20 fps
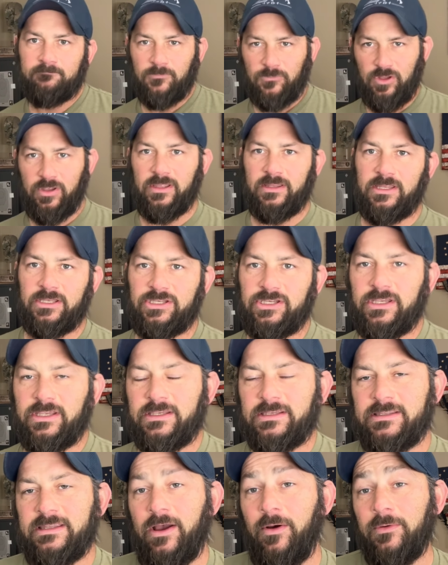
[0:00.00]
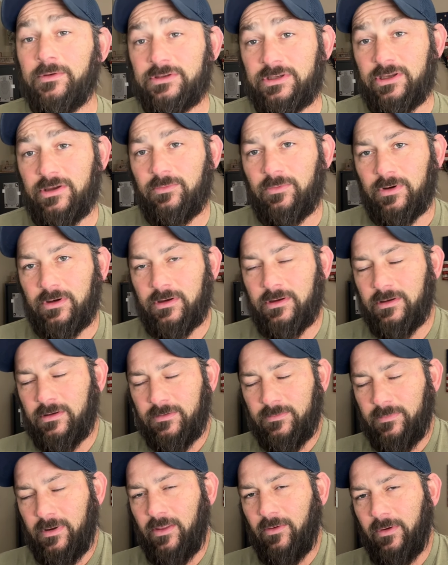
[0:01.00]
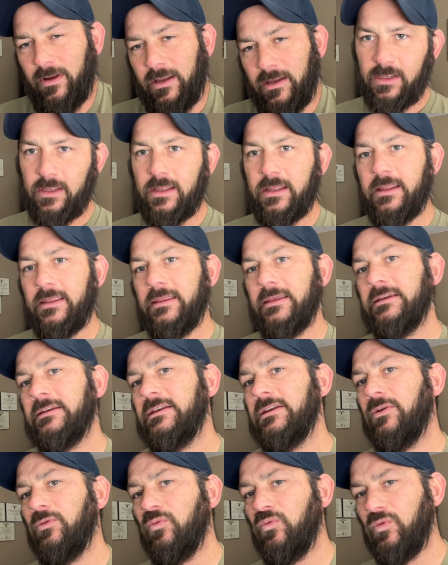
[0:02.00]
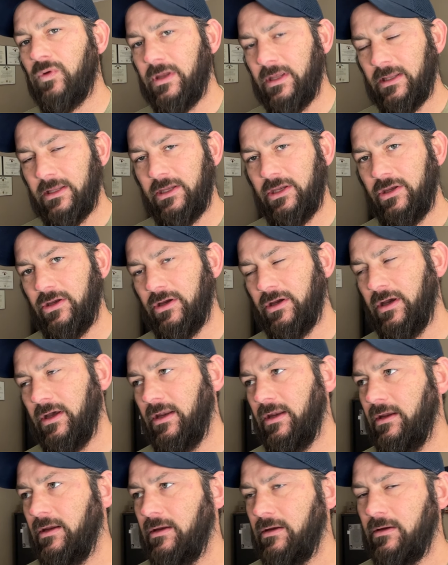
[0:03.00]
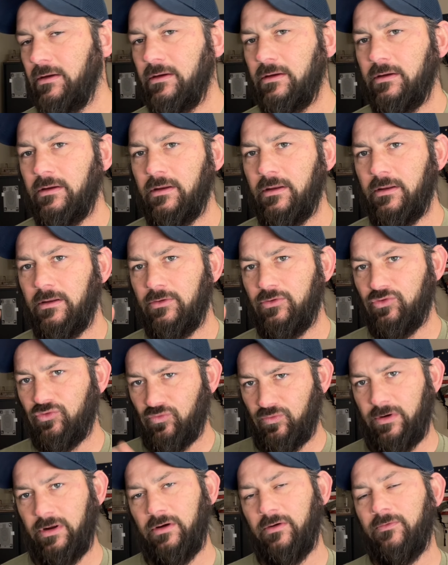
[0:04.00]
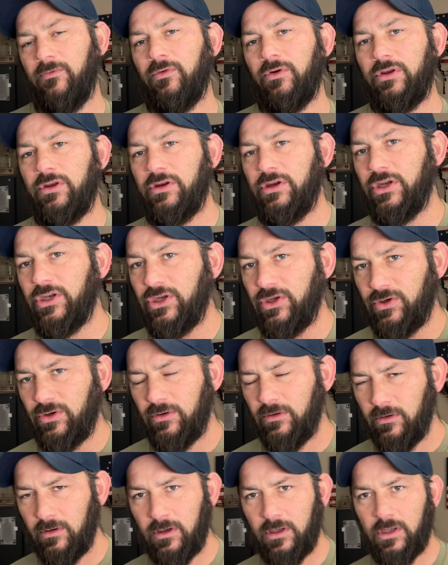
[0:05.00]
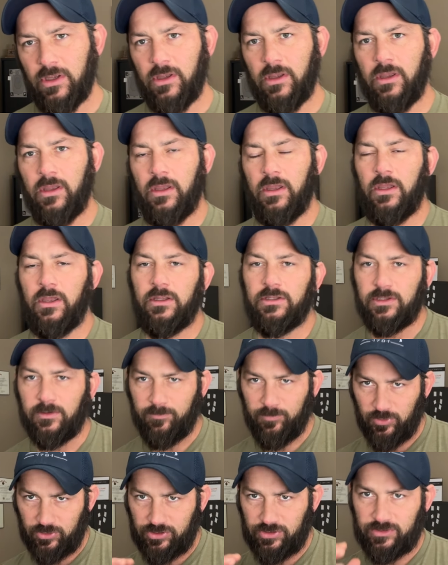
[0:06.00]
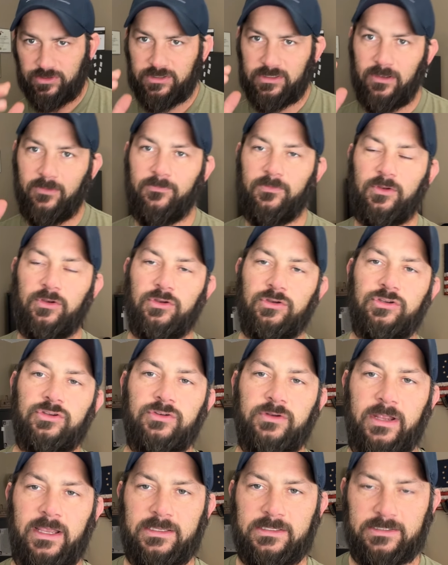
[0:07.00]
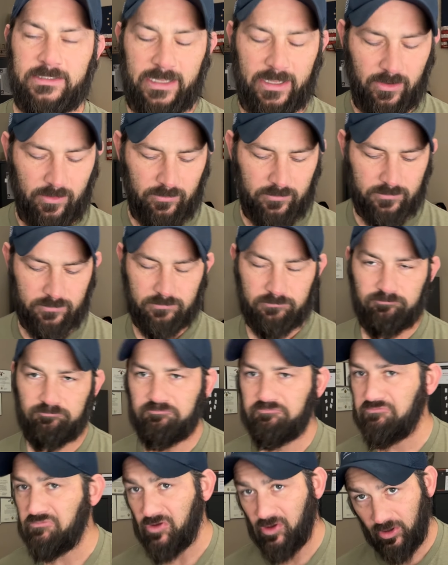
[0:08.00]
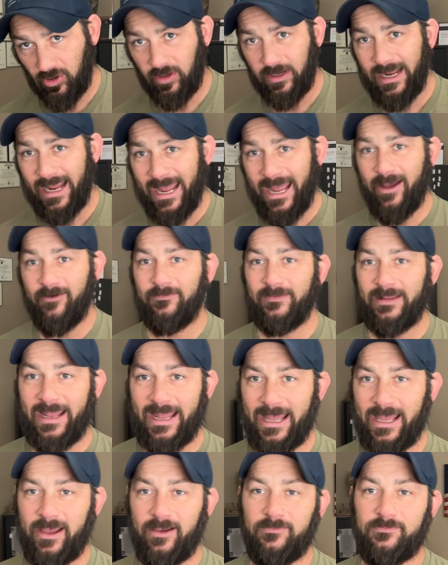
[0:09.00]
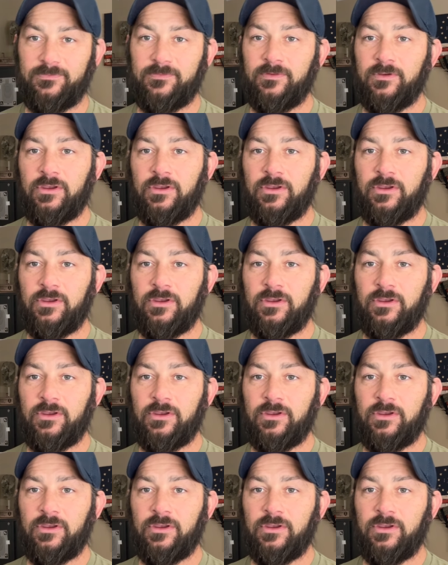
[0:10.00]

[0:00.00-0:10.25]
You get the gist. That was a good one, by the way. This is a really good drill for you to do to put yourself under stress. Now, you're going to have